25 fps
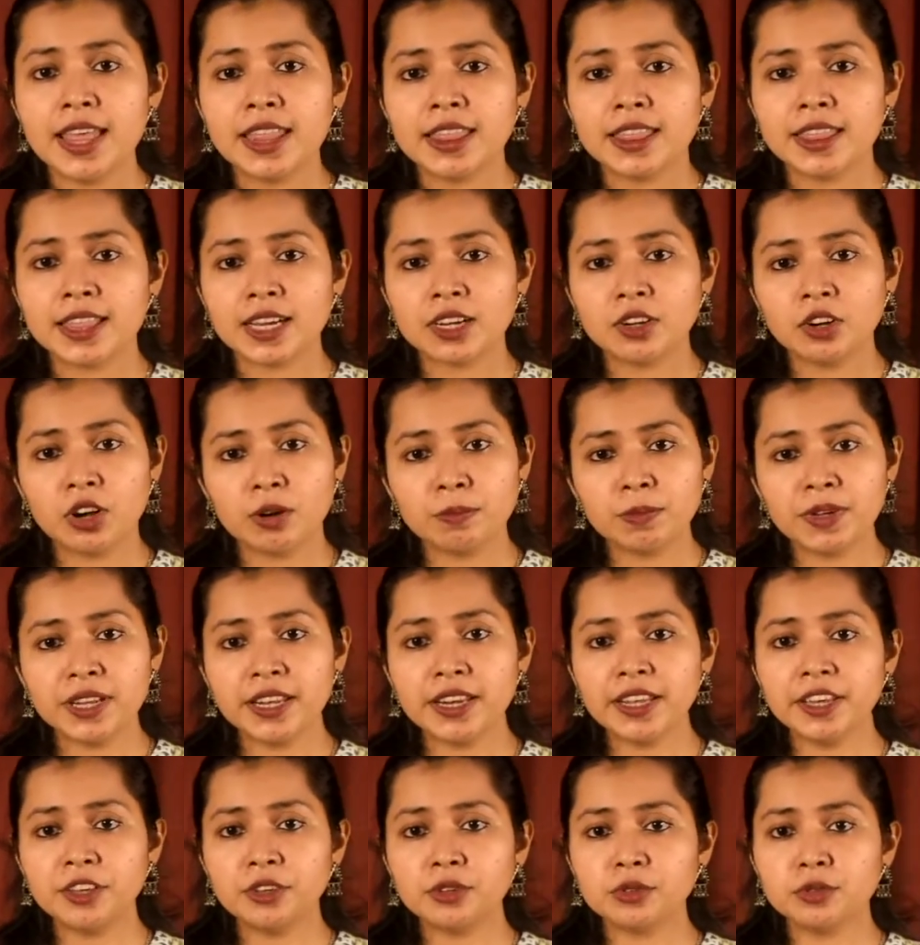the
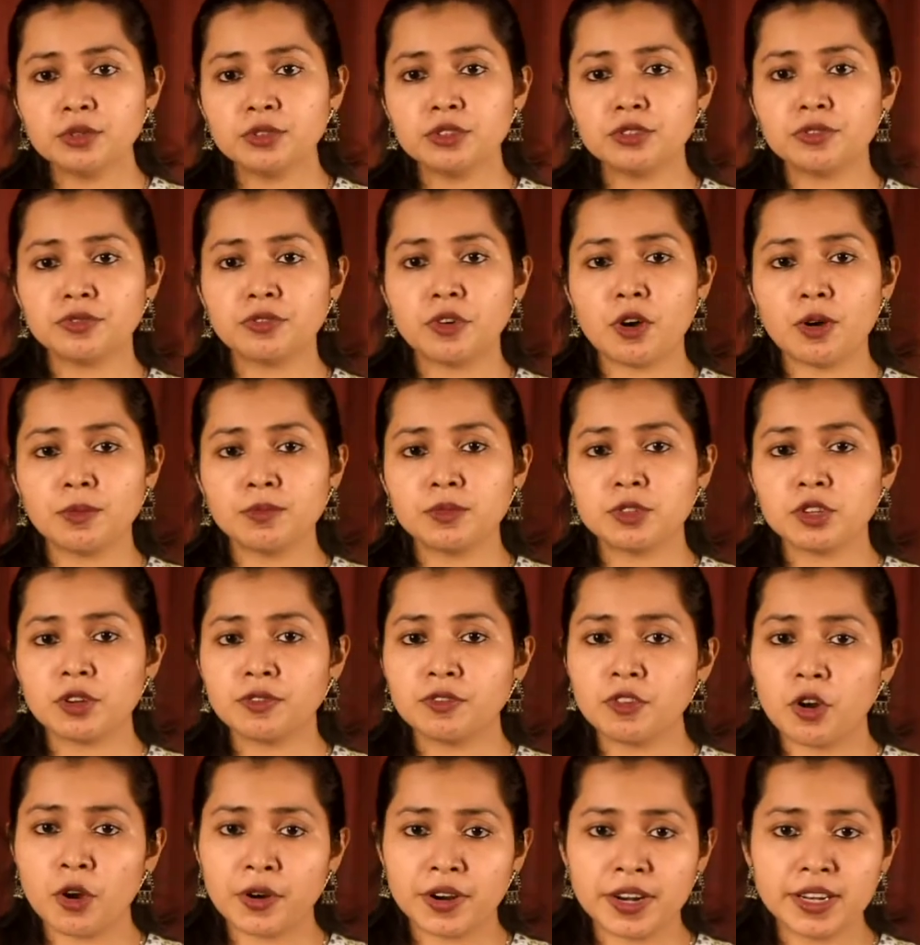commonly used forms of
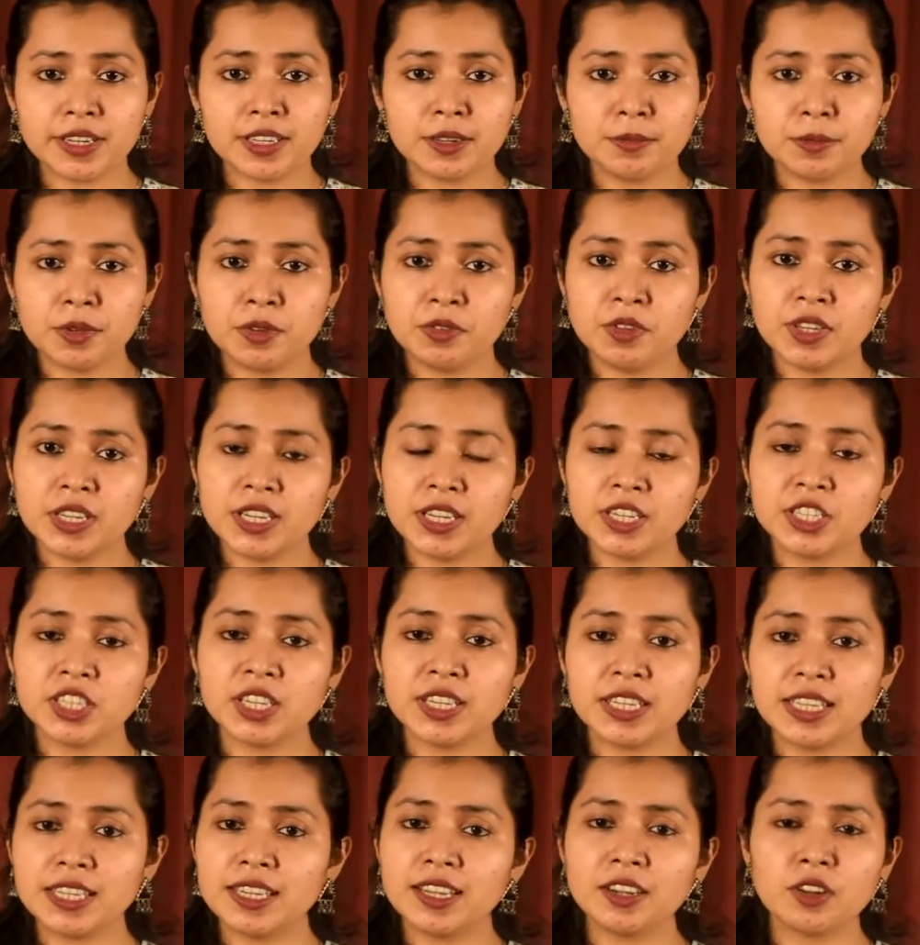oral communication
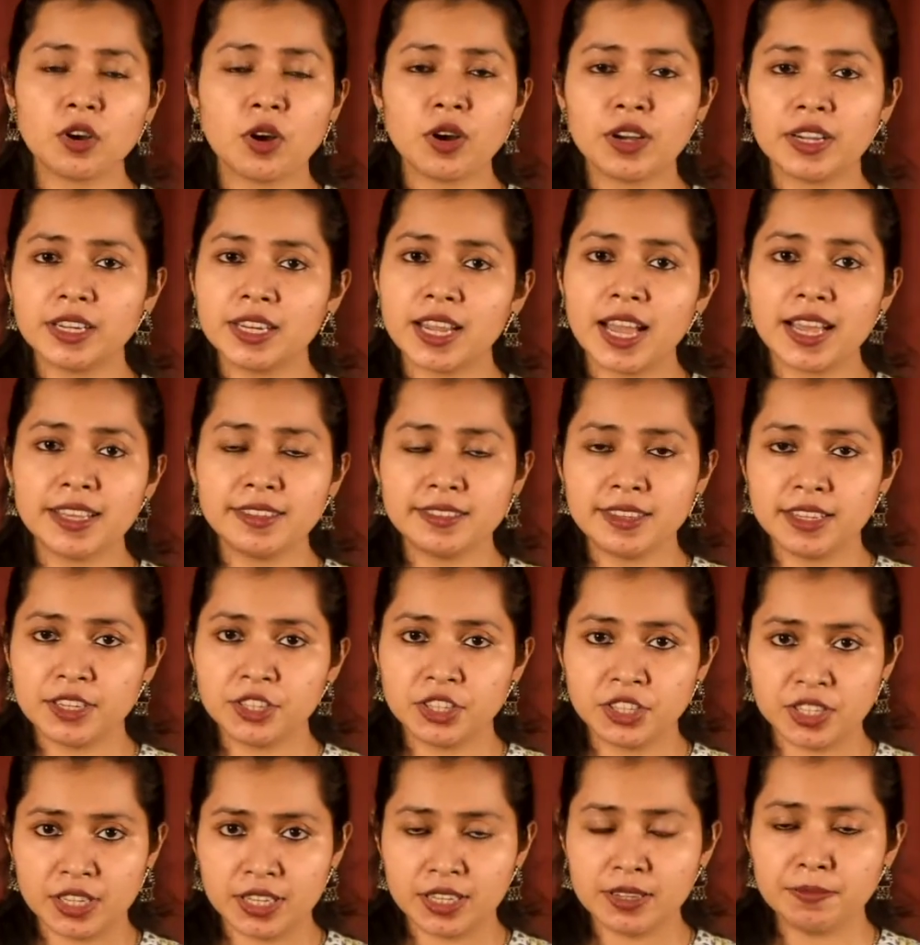in an
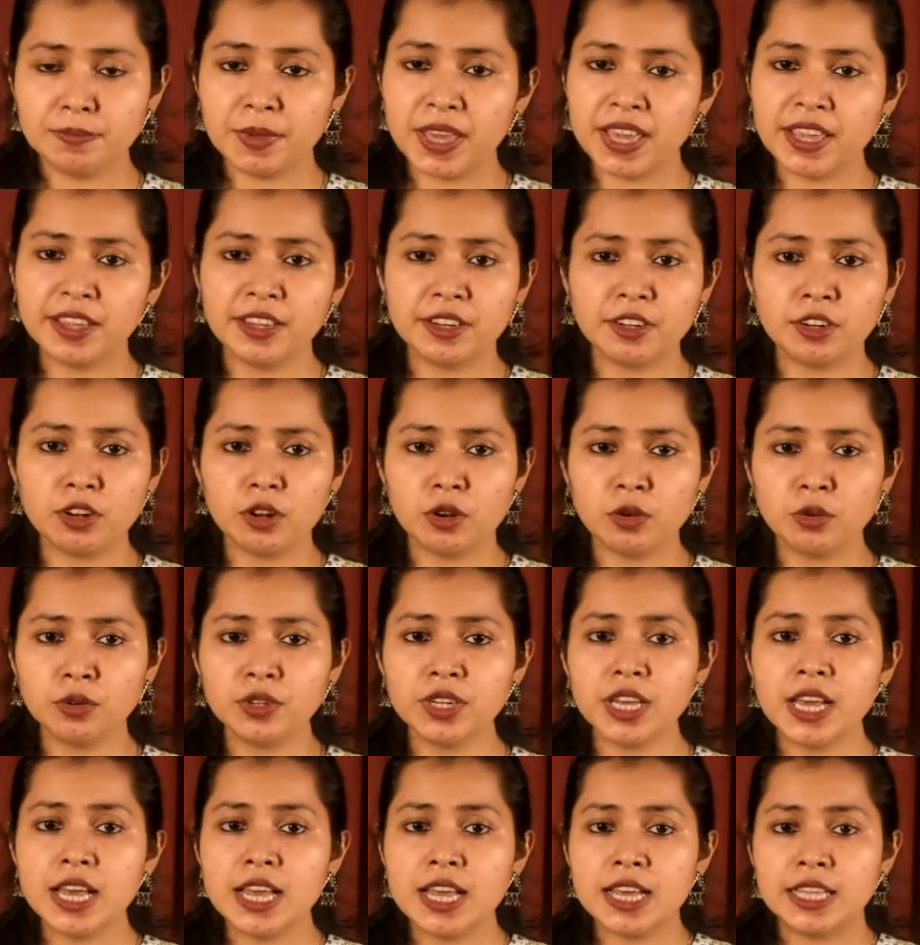organization may
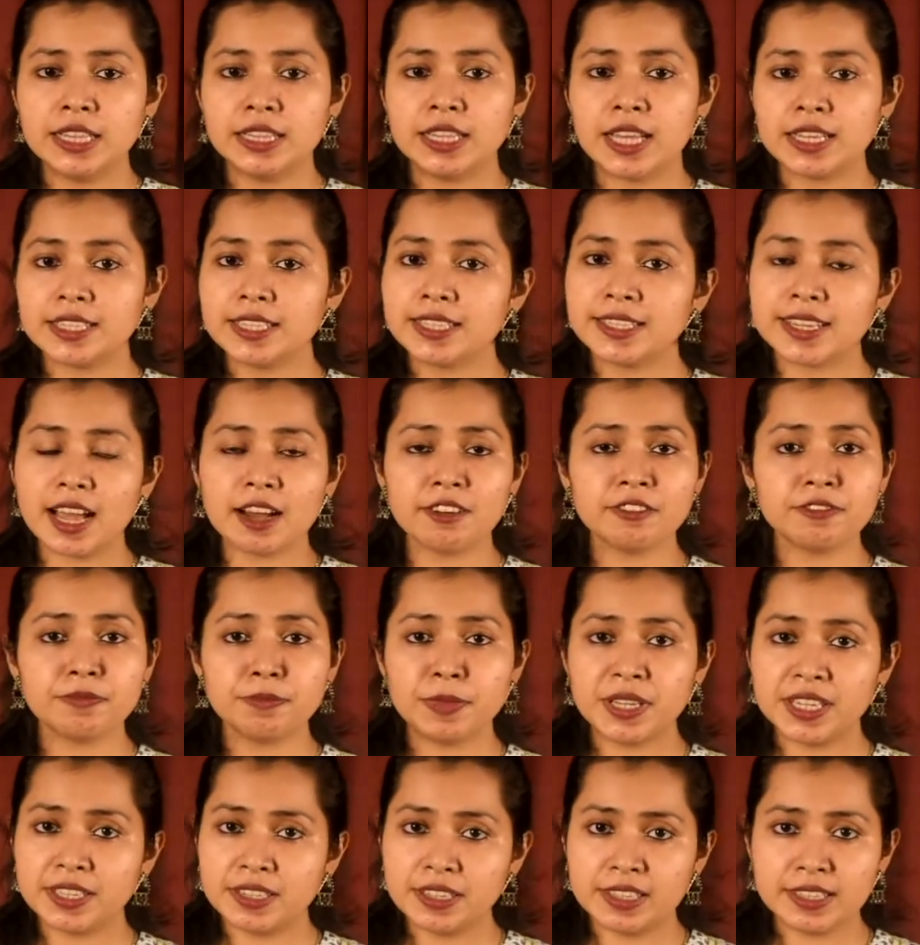include the staff
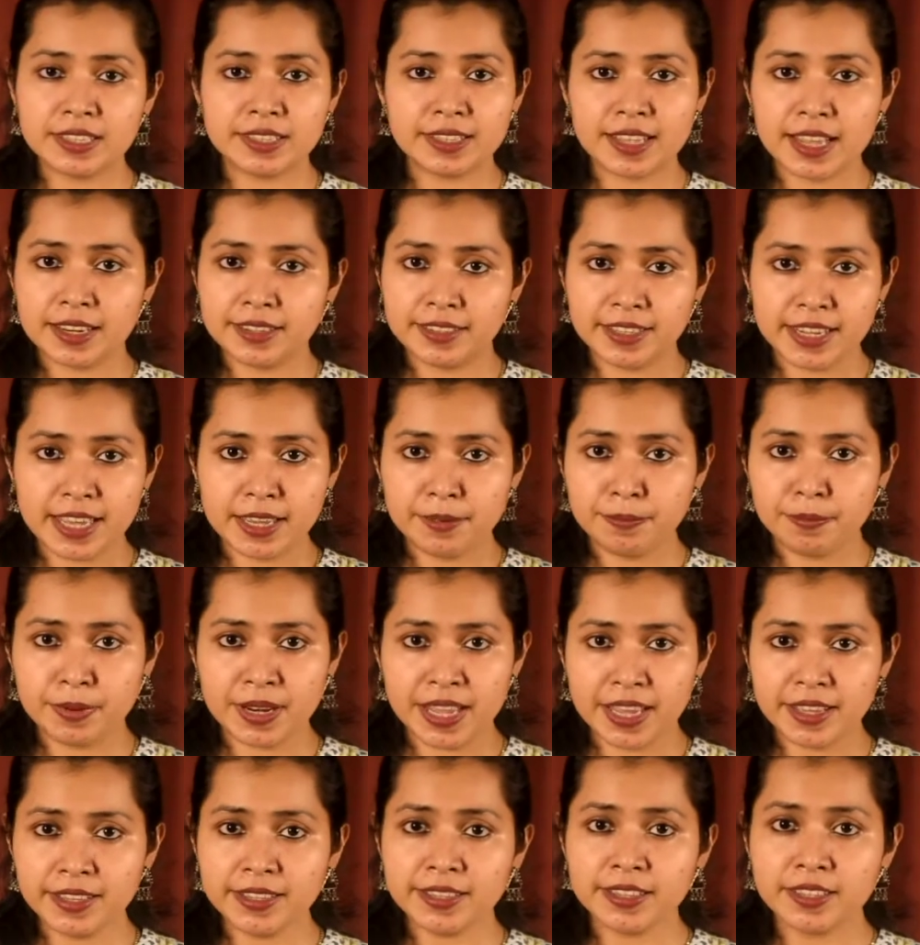meetings that take
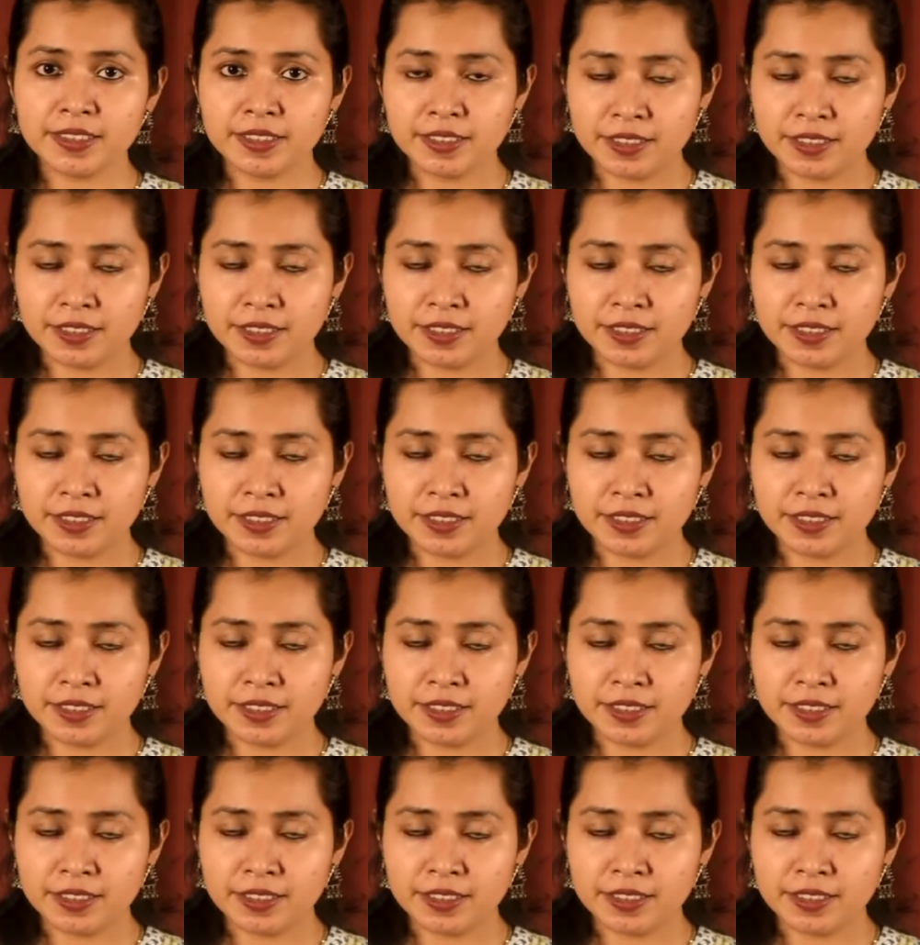place,